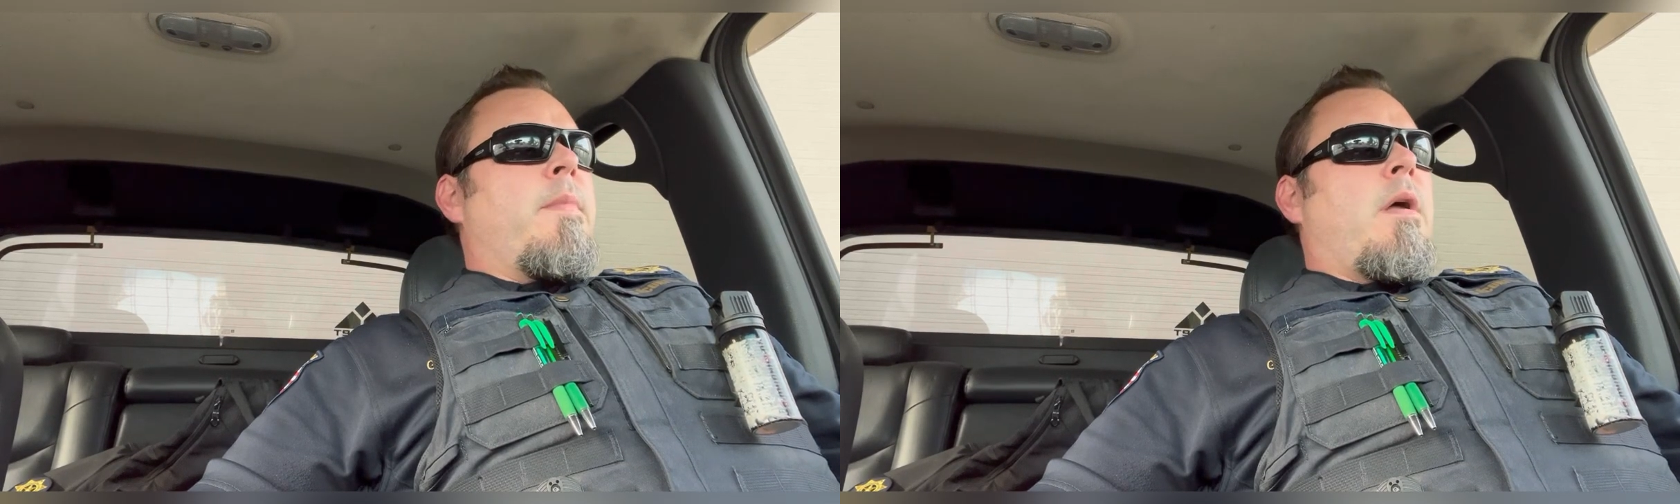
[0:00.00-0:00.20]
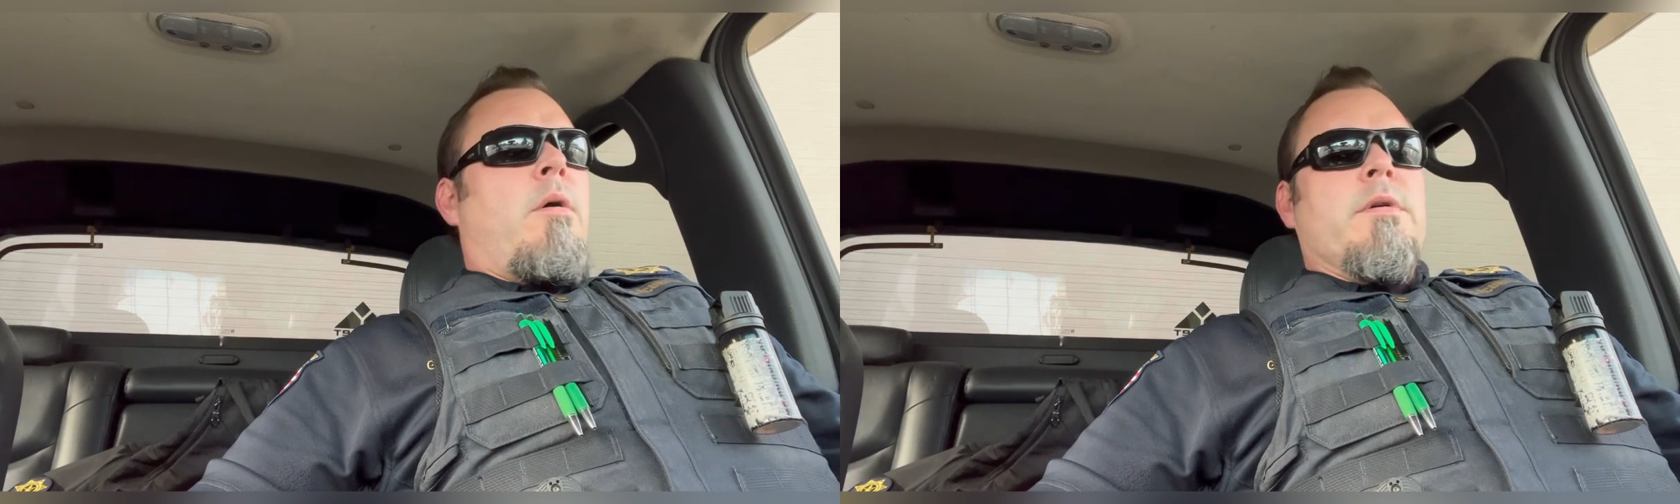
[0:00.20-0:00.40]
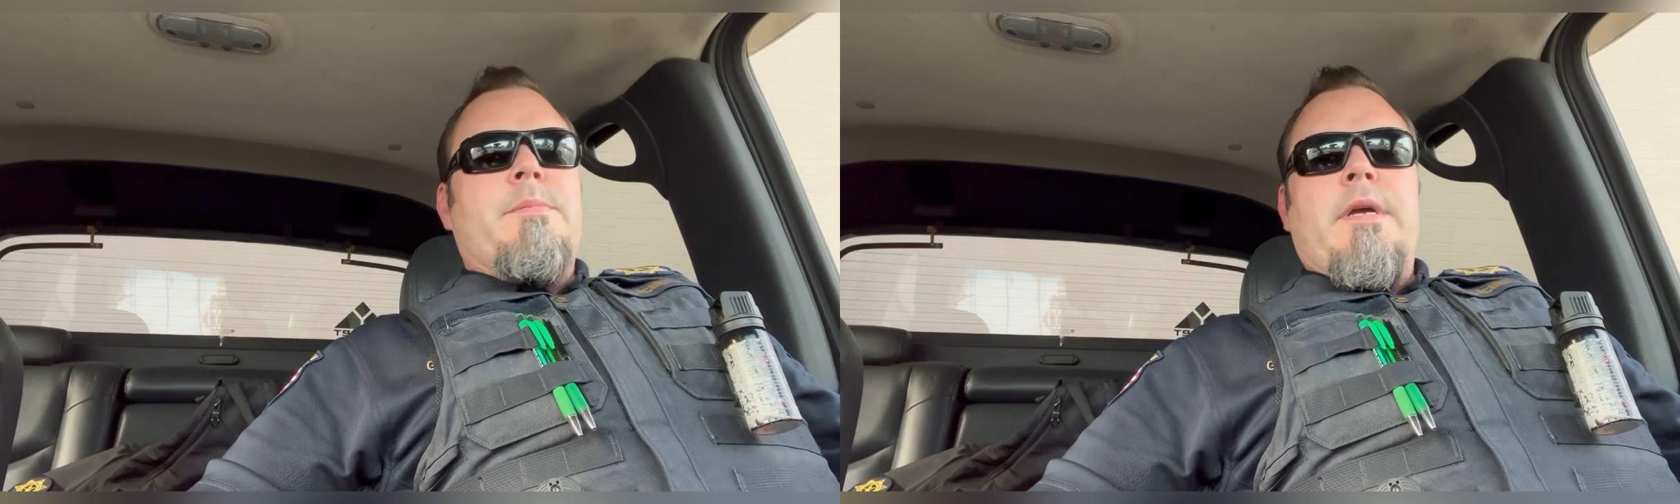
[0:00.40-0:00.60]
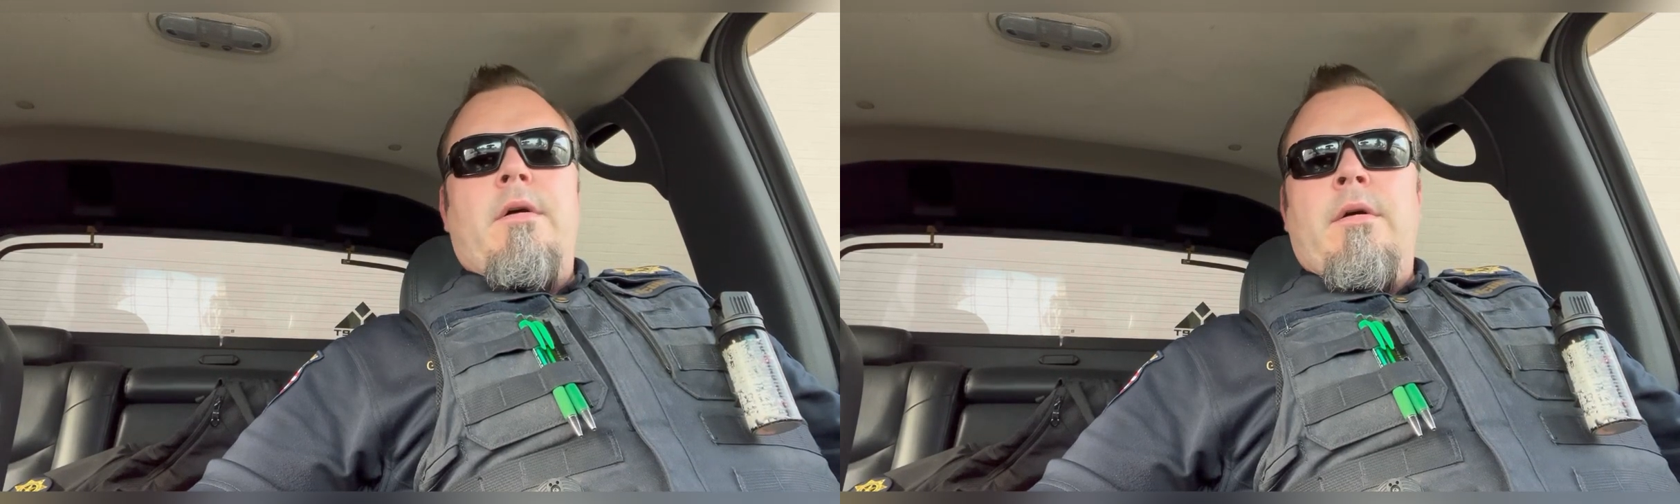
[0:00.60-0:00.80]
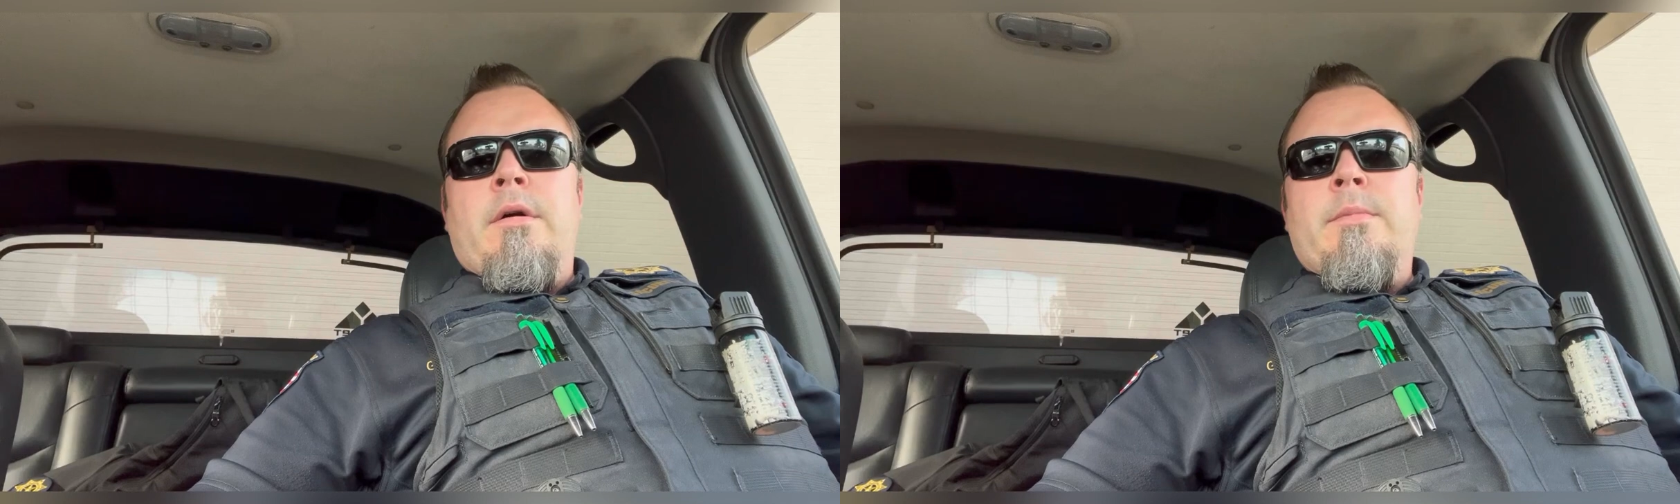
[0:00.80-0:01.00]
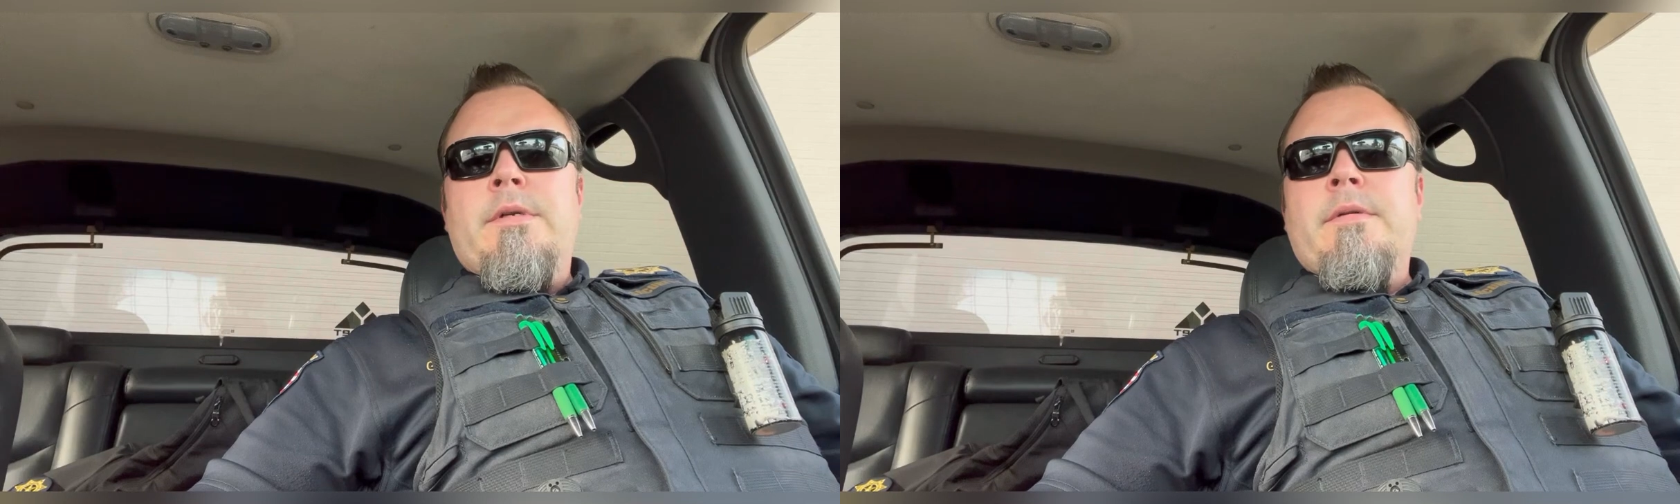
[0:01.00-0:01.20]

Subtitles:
Always be armed.